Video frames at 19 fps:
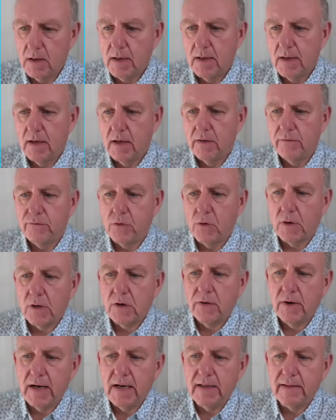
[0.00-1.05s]
if you're
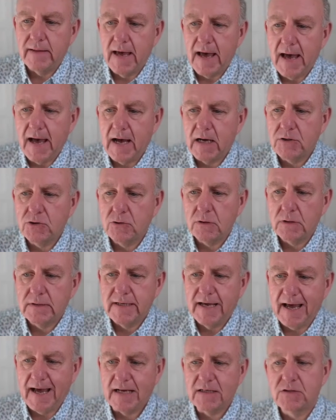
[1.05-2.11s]
creating the actual
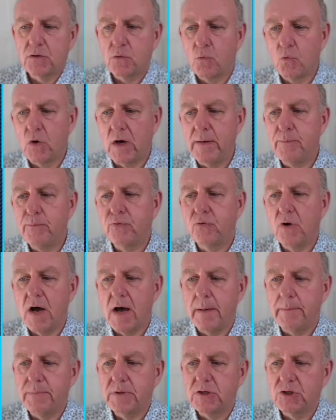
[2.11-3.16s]
text, what
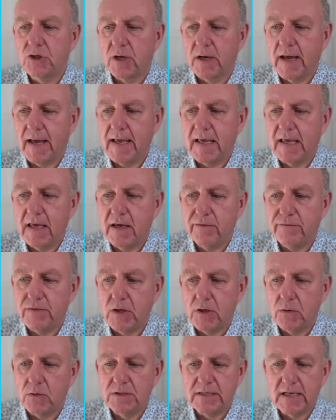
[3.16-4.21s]
prompt should I give
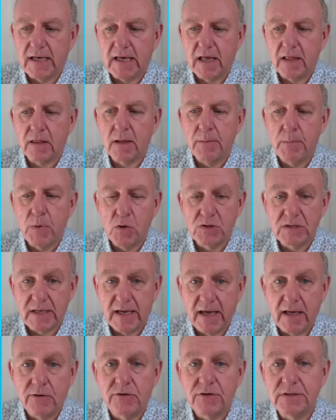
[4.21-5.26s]
you to get the most
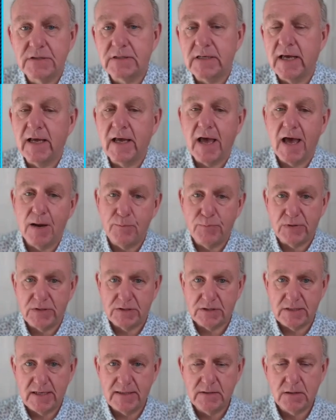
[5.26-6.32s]
interesting and
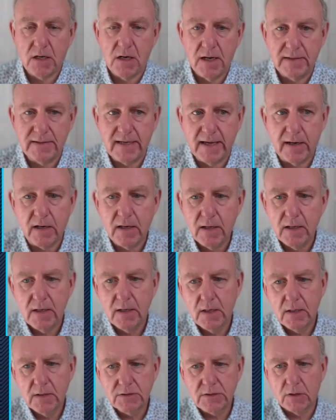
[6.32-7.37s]
precise content?
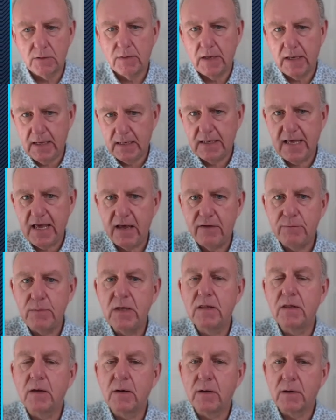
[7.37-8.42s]
So it gave me
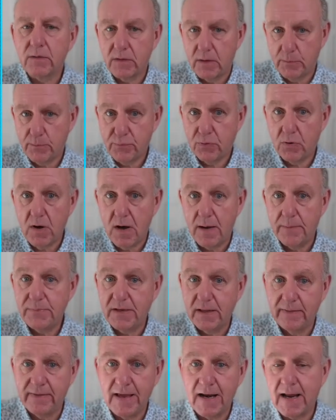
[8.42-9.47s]
the prompt,
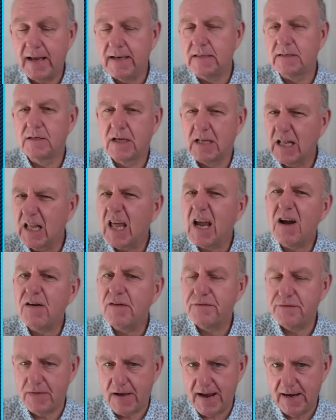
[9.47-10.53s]
and then I
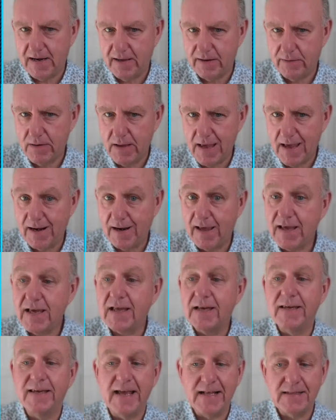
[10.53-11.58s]
clarified it and I
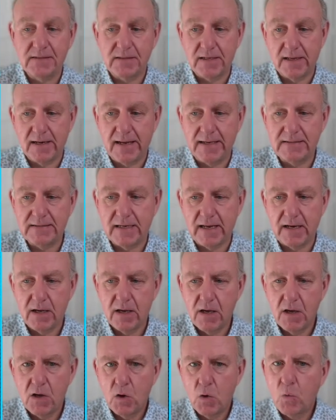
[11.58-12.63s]
condensed it. I said,
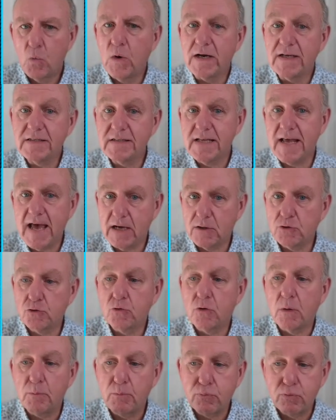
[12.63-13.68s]
what is the
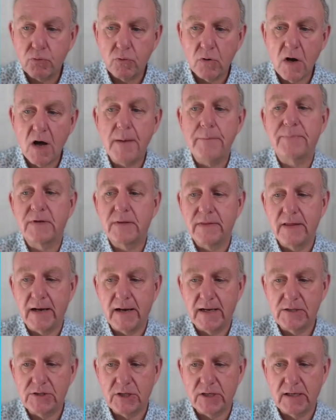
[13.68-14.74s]
actual prompt that I
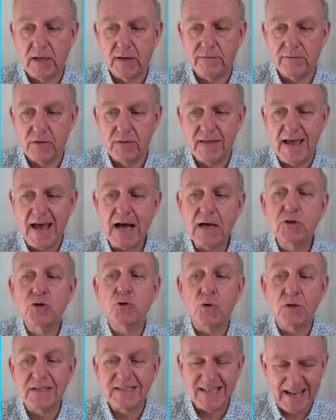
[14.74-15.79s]
should give you, the
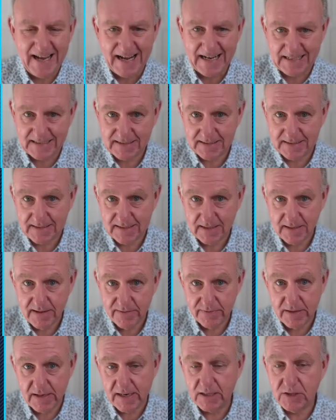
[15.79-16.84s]
actual text
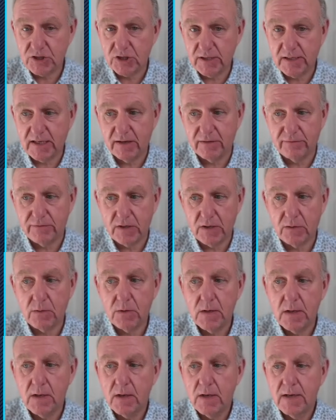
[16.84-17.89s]
that I should give you
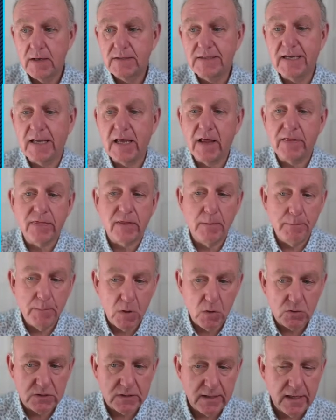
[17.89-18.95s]
to get the
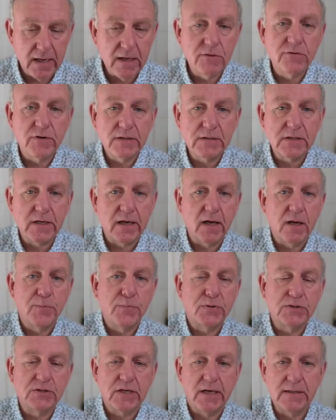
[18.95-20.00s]
most interesting and
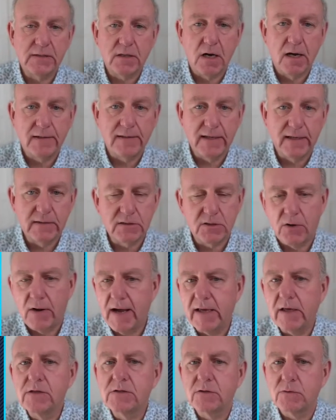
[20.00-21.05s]
precise content. So I
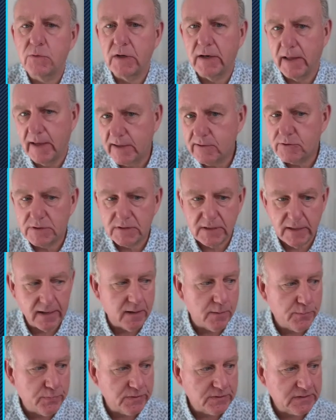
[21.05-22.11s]
use the word interesting
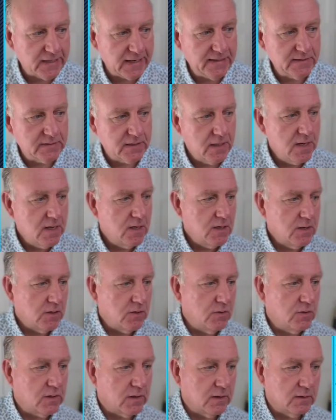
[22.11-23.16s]
and precise. You
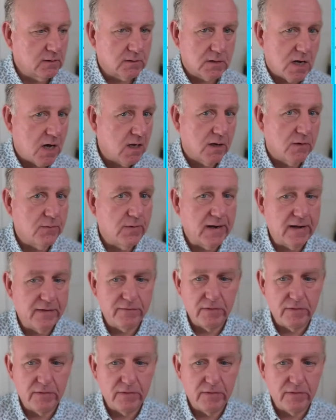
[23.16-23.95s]
can call it whatever you